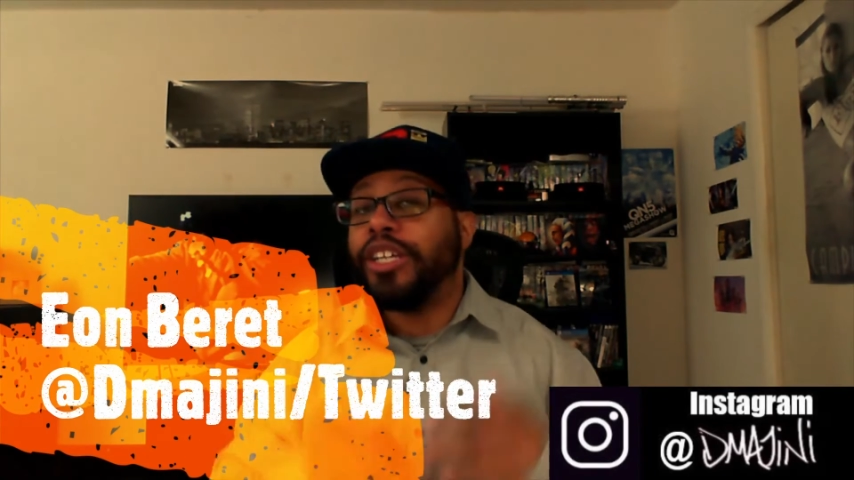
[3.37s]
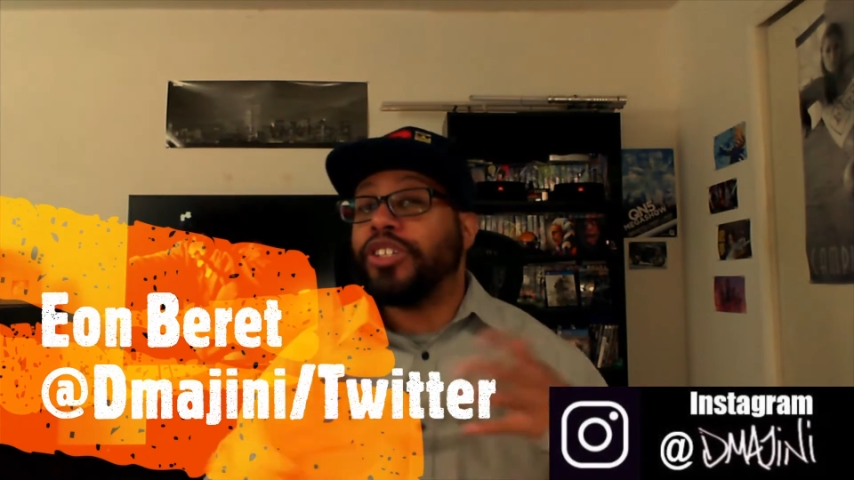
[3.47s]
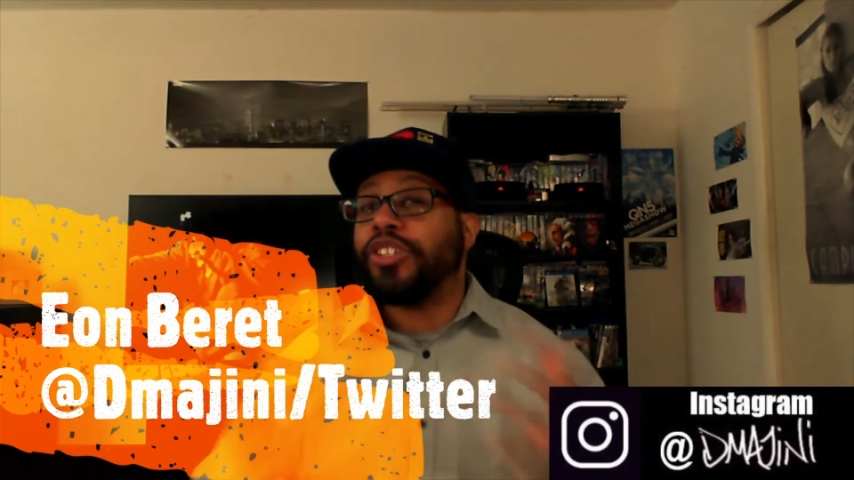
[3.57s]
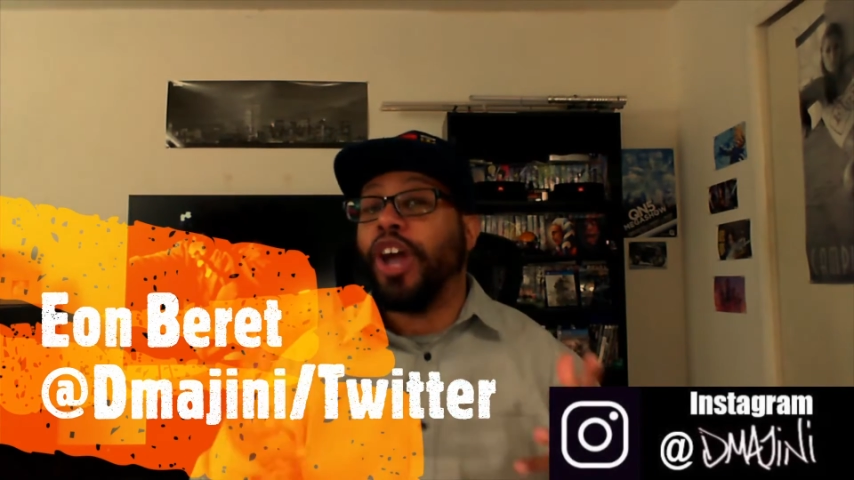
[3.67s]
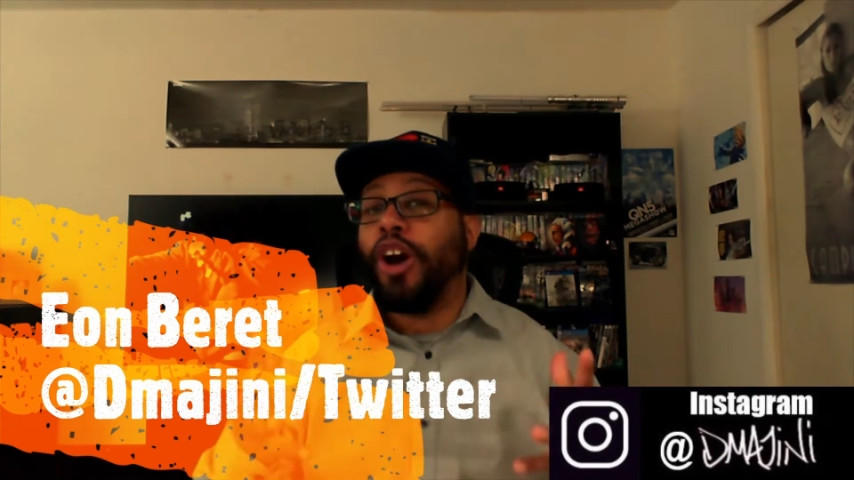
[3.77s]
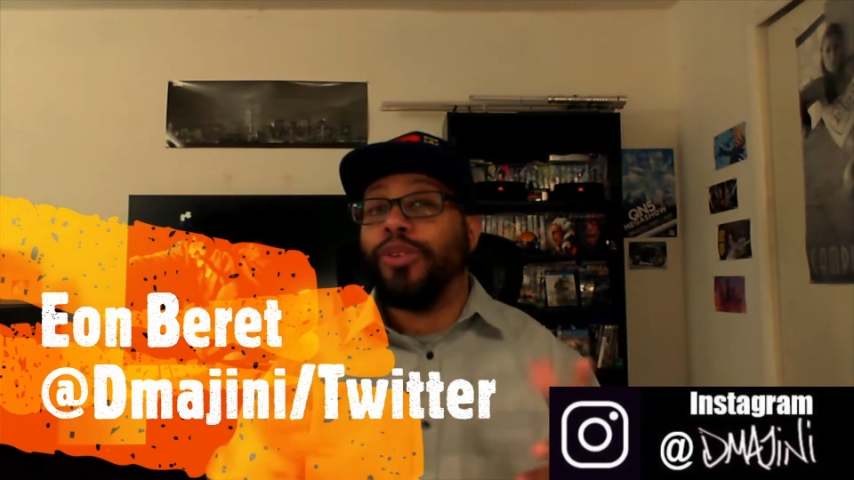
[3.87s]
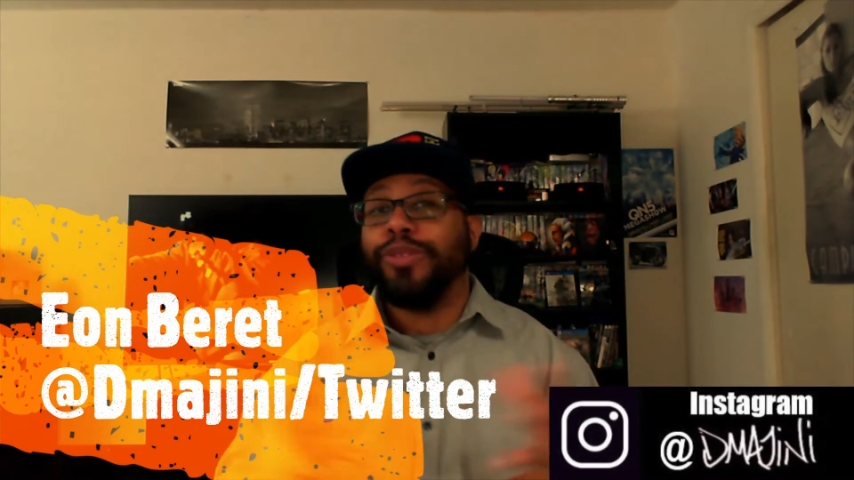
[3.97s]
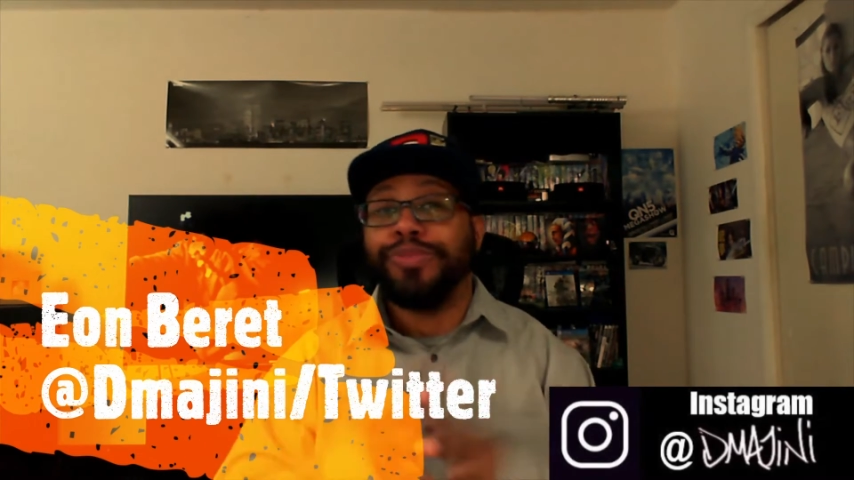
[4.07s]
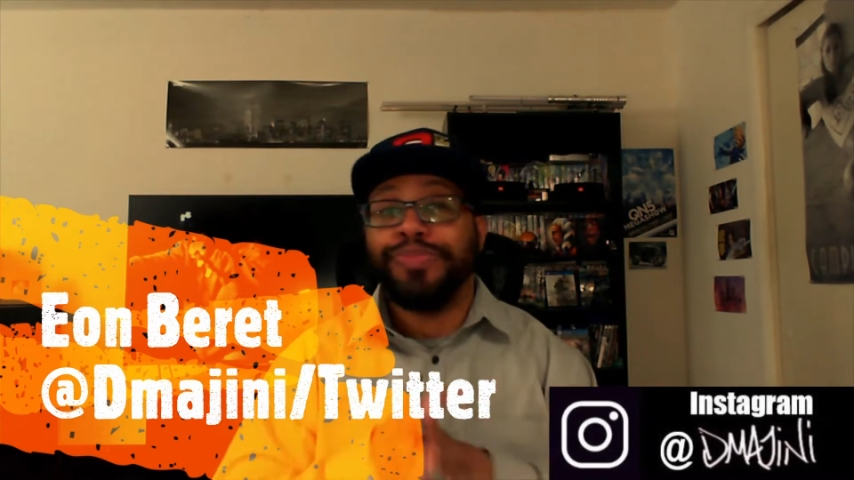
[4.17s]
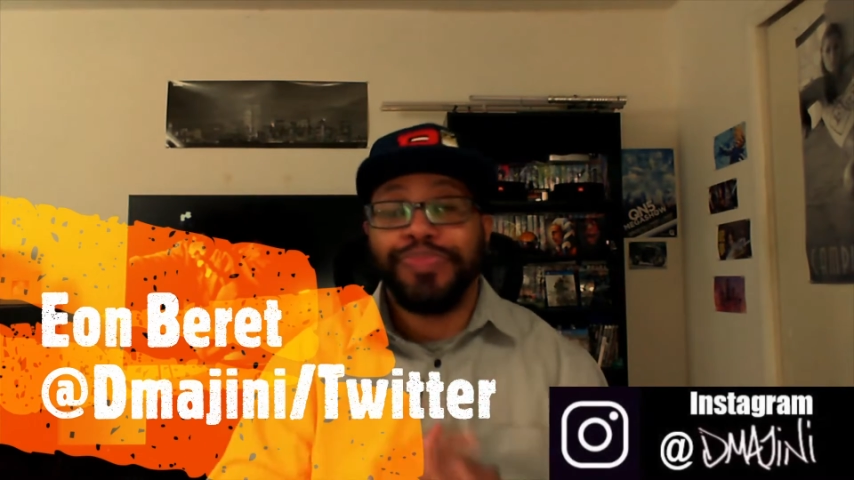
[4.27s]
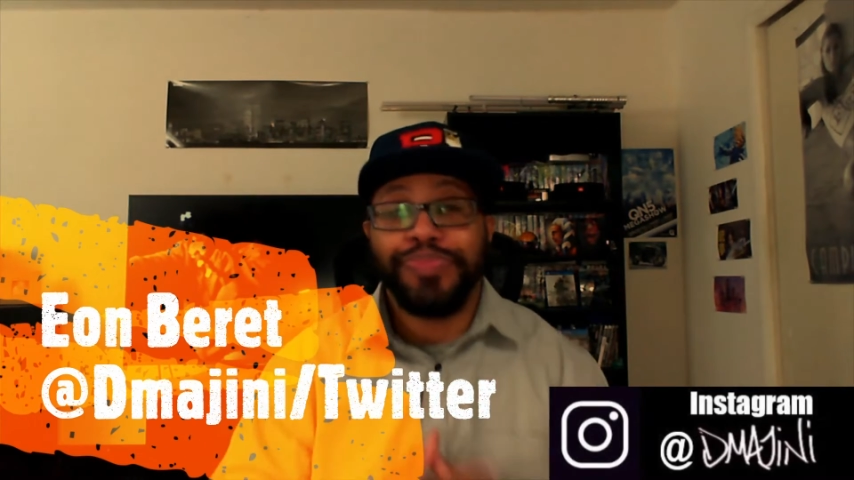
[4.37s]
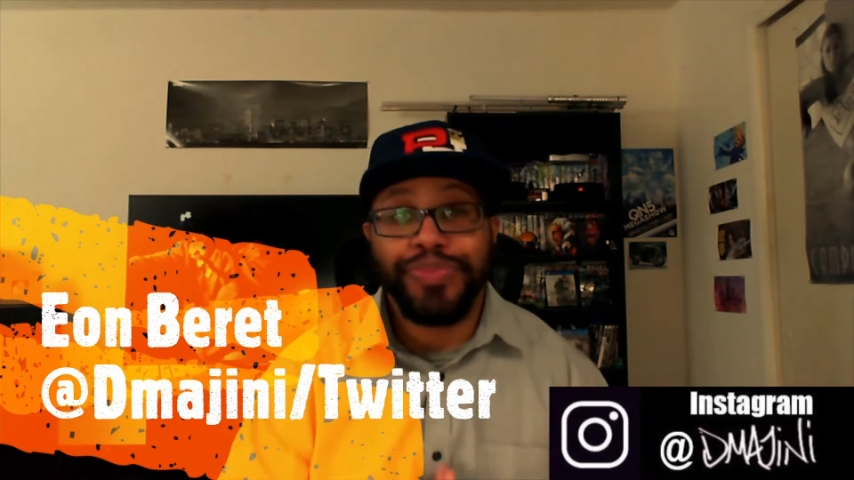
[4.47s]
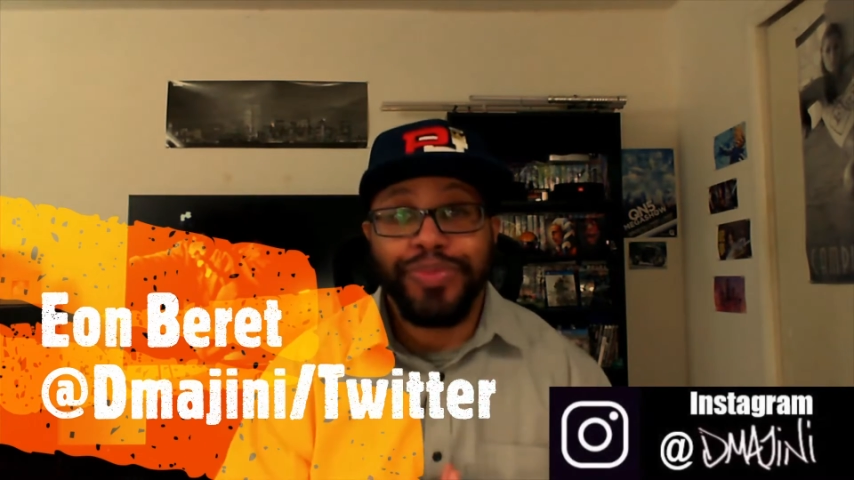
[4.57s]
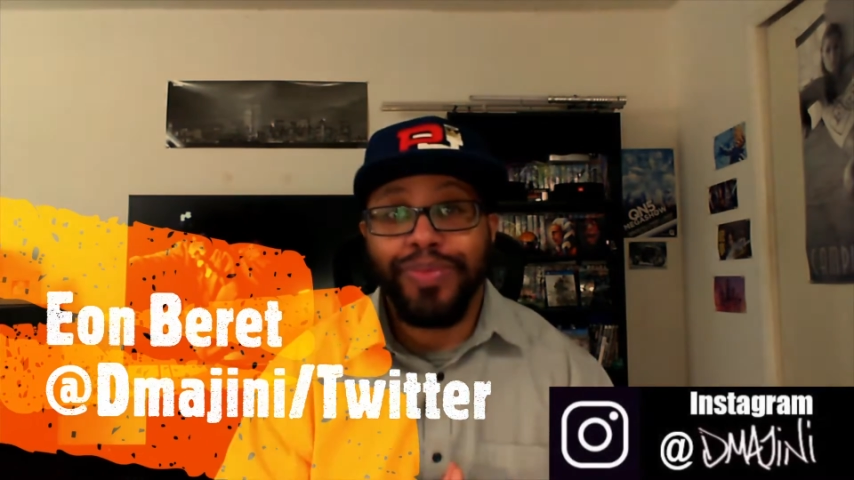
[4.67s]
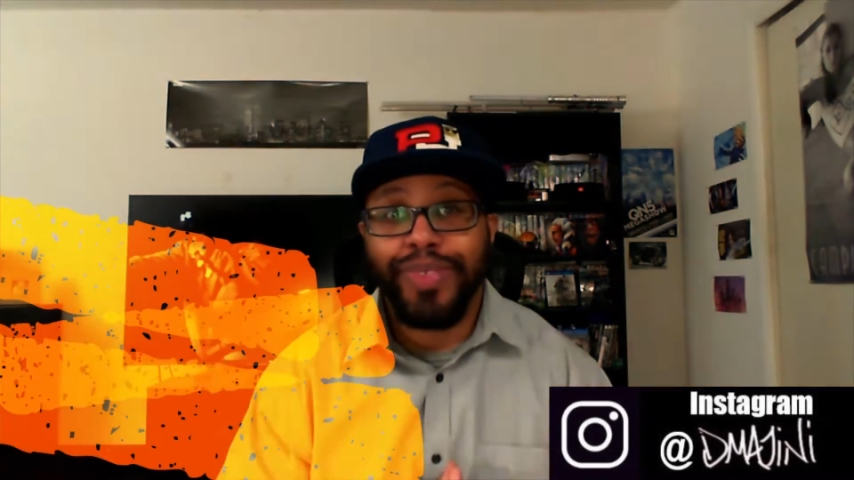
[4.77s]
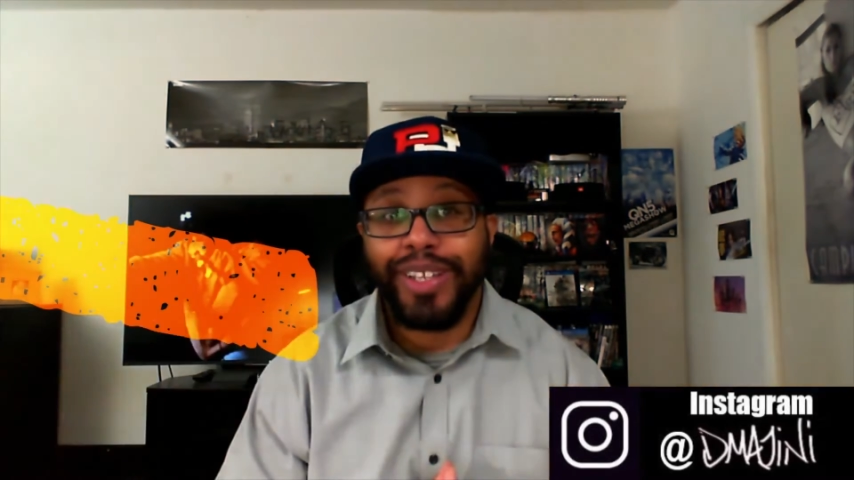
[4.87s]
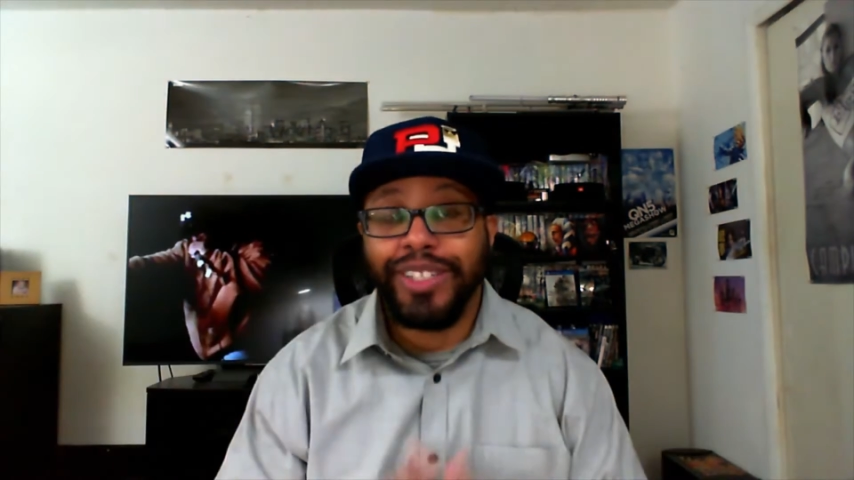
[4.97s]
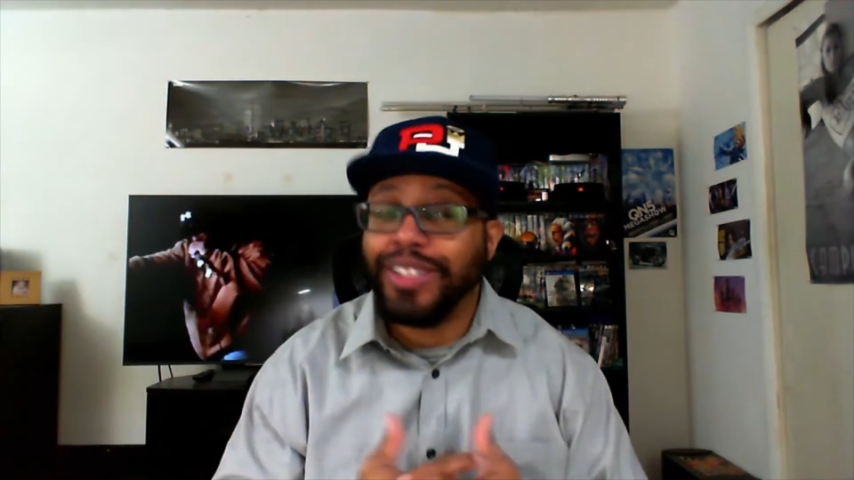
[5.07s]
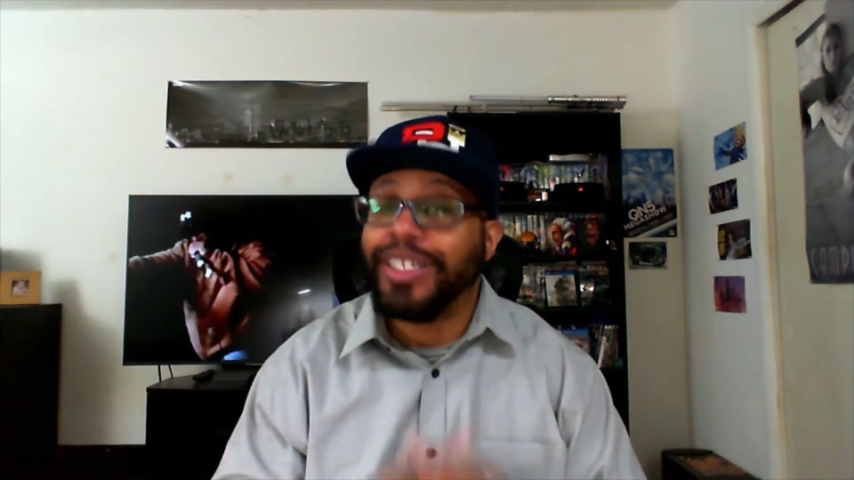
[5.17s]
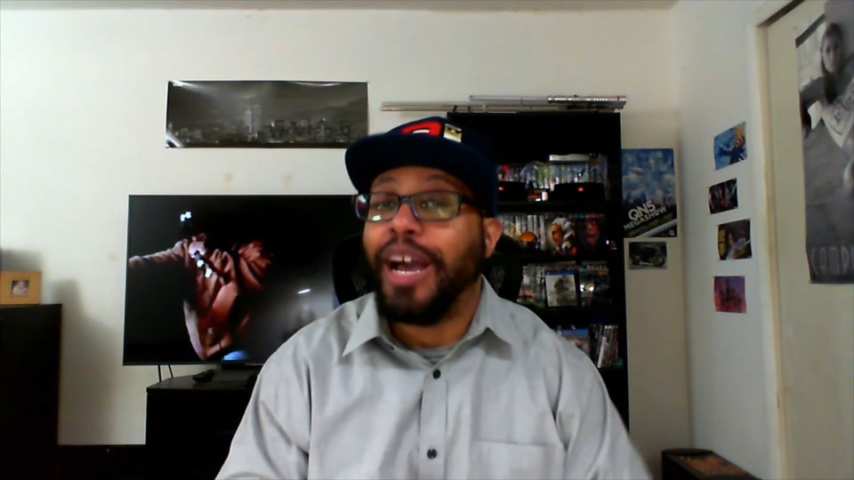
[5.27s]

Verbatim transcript: So, just